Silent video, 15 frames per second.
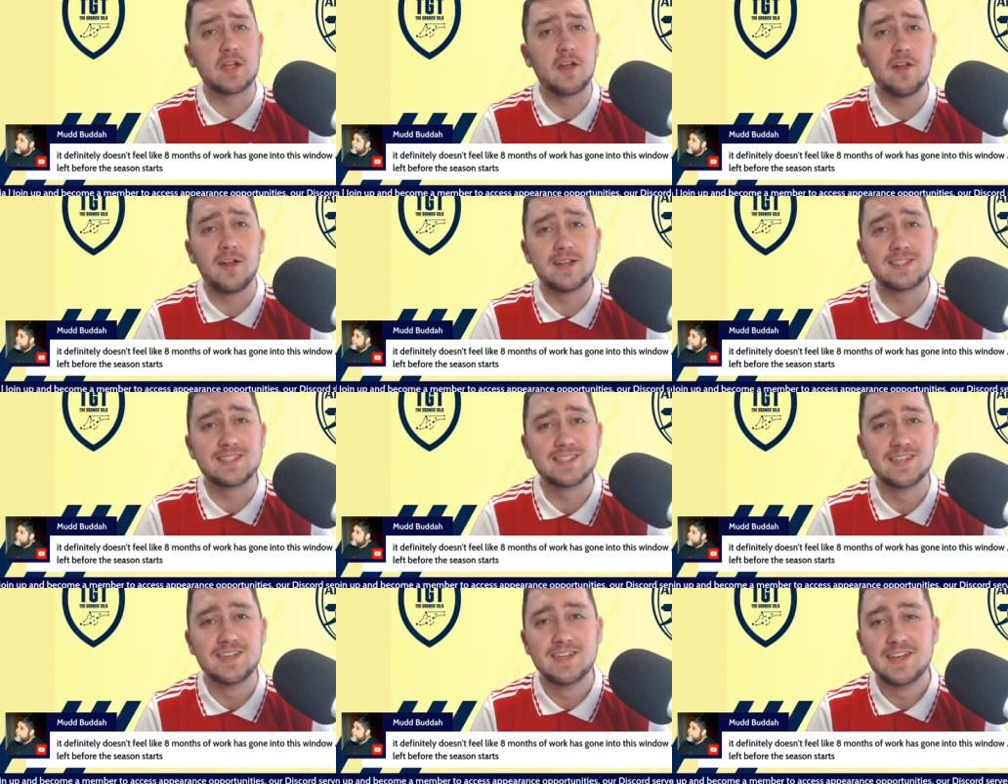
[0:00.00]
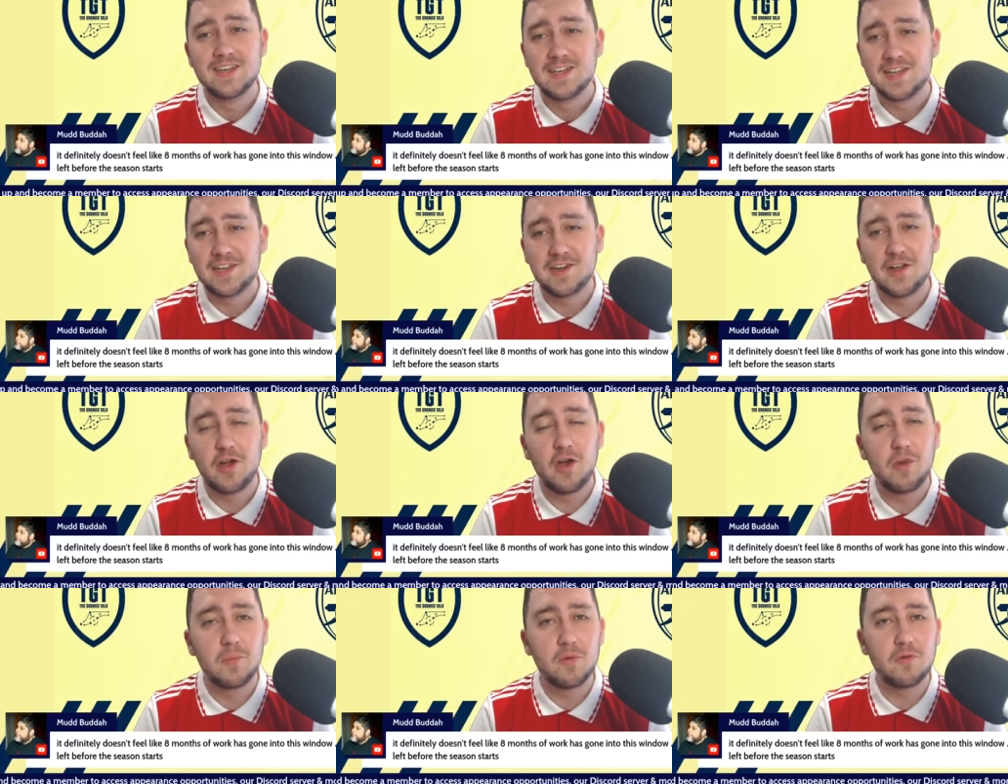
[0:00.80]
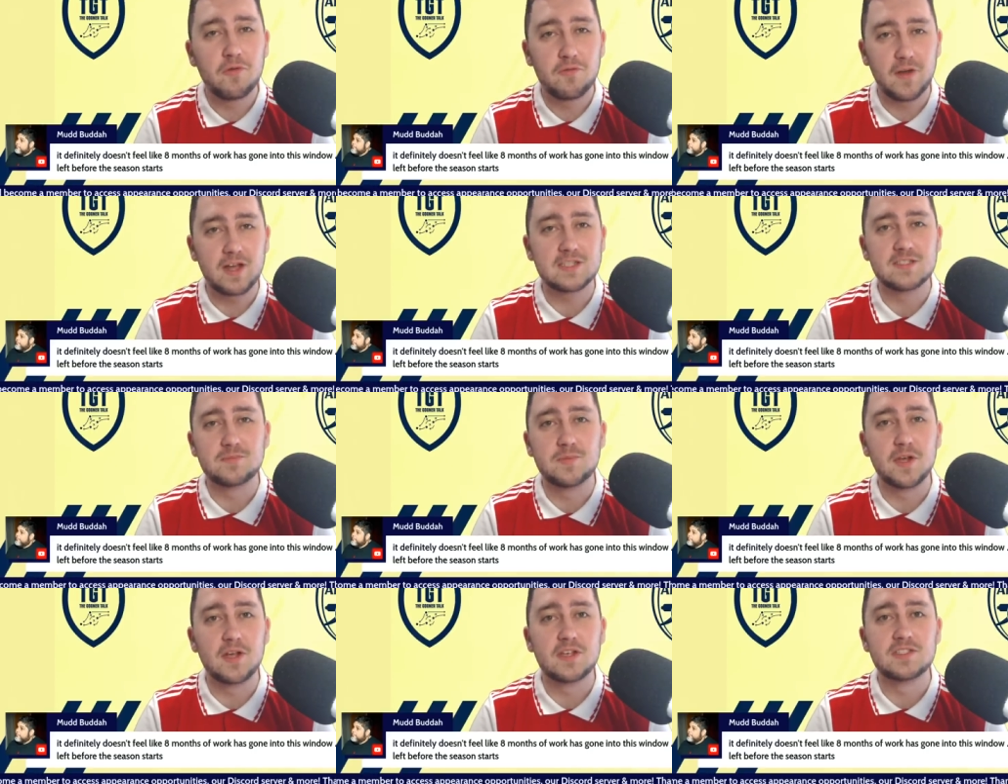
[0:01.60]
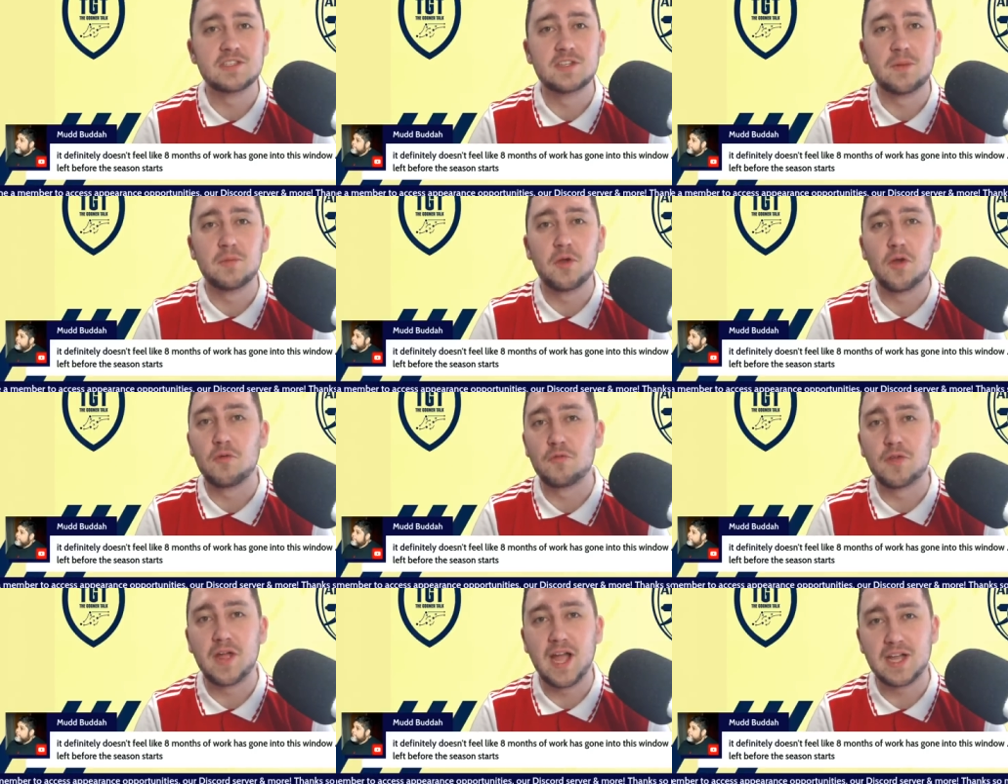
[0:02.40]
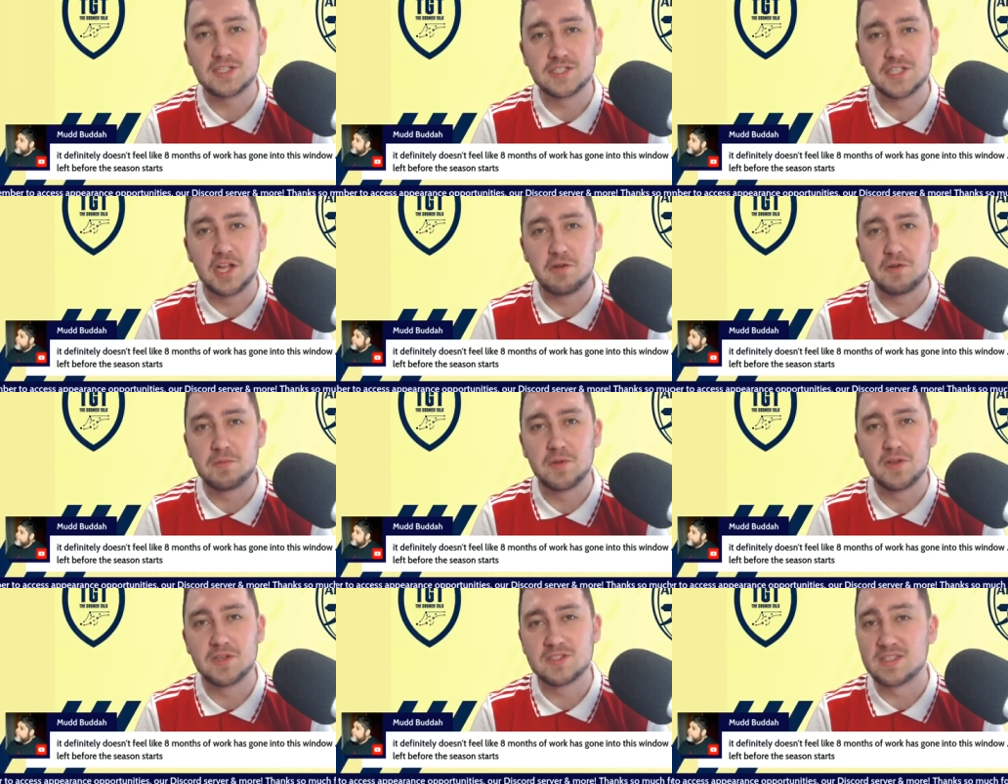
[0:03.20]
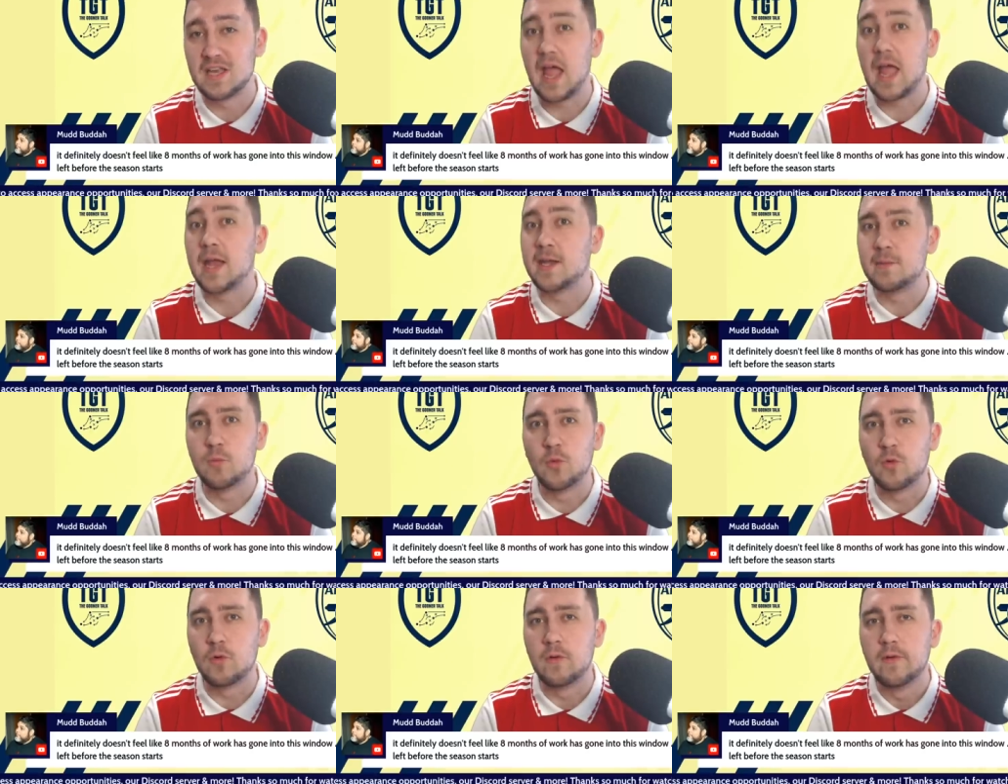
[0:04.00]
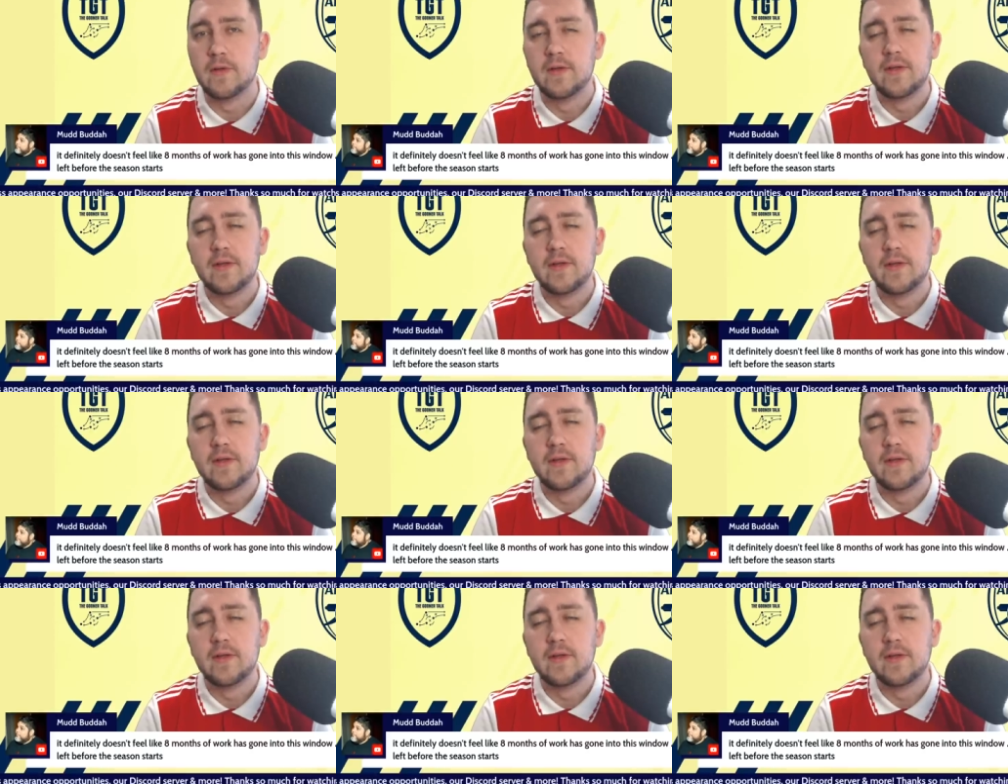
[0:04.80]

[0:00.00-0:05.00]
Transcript: guys. You know, I'm a reflective person. I'm not a reactionary person anymore.